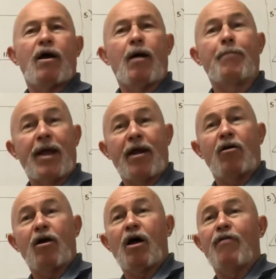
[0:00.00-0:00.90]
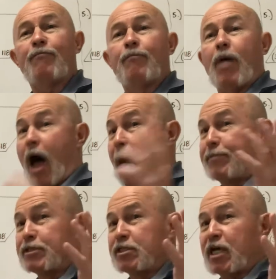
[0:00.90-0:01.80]
a pair of
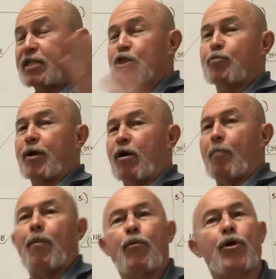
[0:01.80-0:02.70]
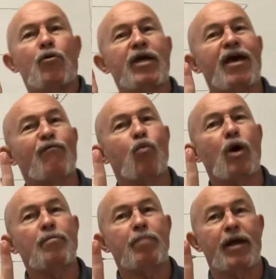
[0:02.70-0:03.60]
opposite sides is parallel, but we only have
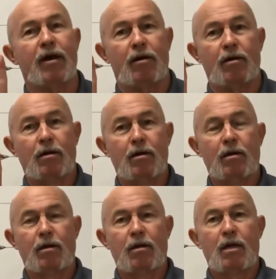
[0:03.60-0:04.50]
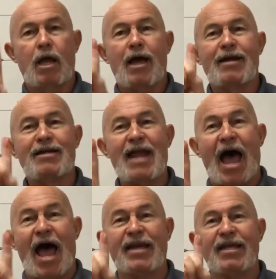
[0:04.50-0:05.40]
one pair.
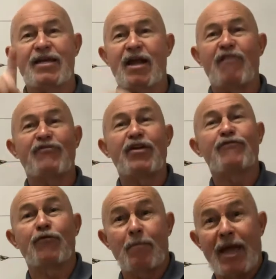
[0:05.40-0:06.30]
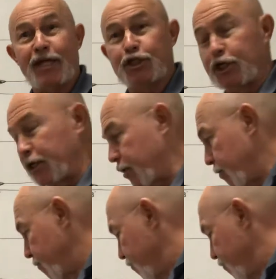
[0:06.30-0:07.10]
Not enough information.